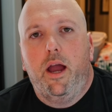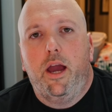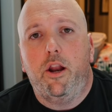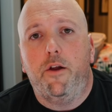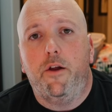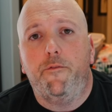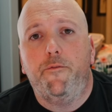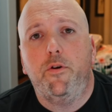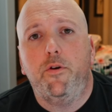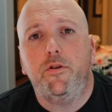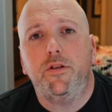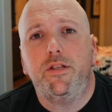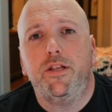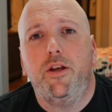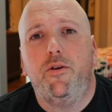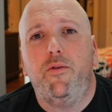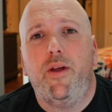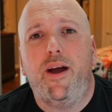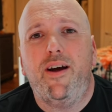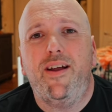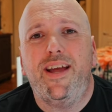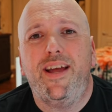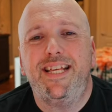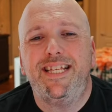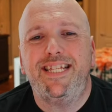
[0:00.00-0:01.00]
first
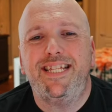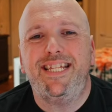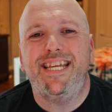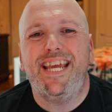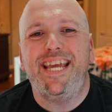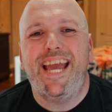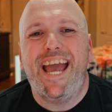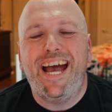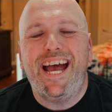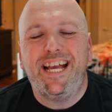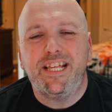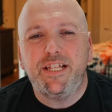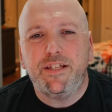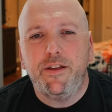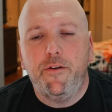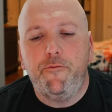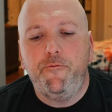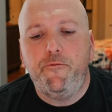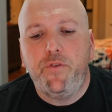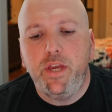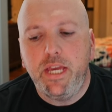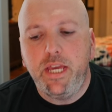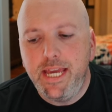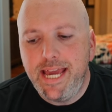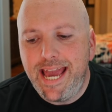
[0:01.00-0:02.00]
loadout is the
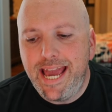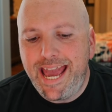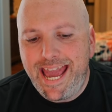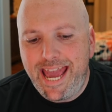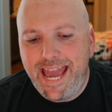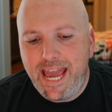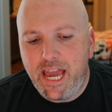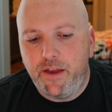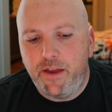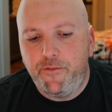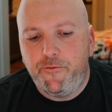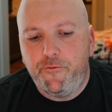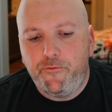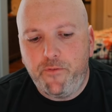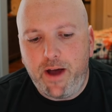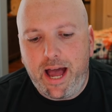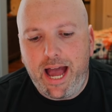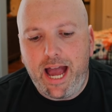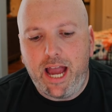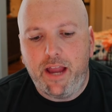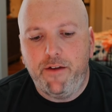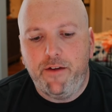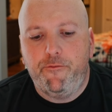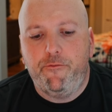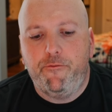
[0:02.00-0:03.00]
SVA
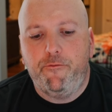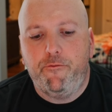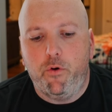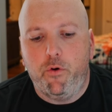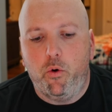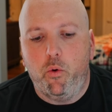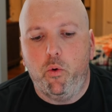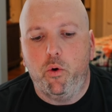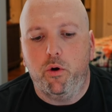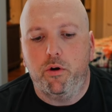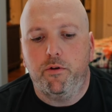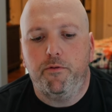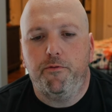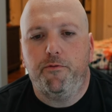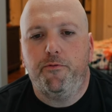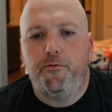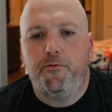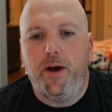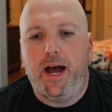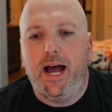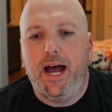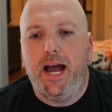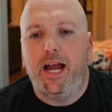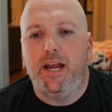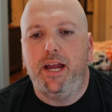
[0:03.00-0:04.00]

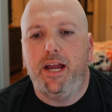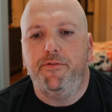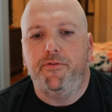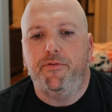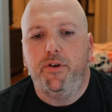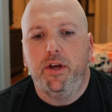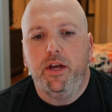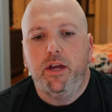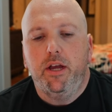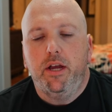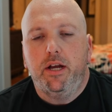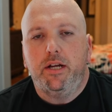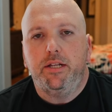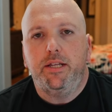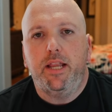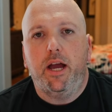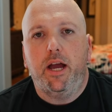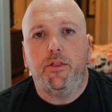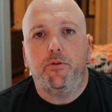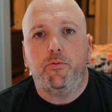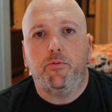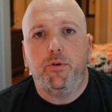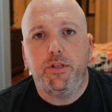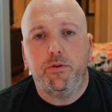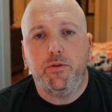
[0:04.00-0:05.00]
545. Now,
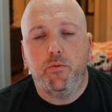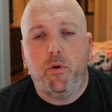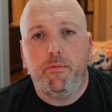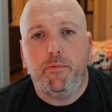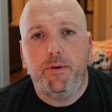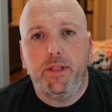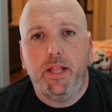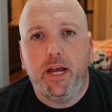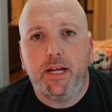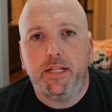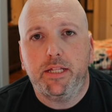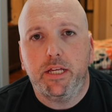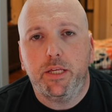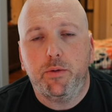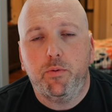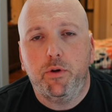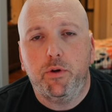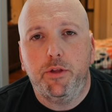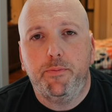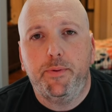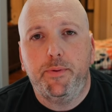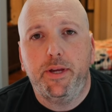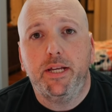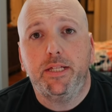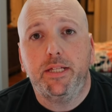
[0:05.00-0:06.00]
the reason why we like this one is
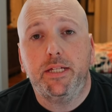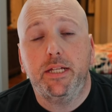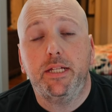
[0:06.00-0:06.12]
because it's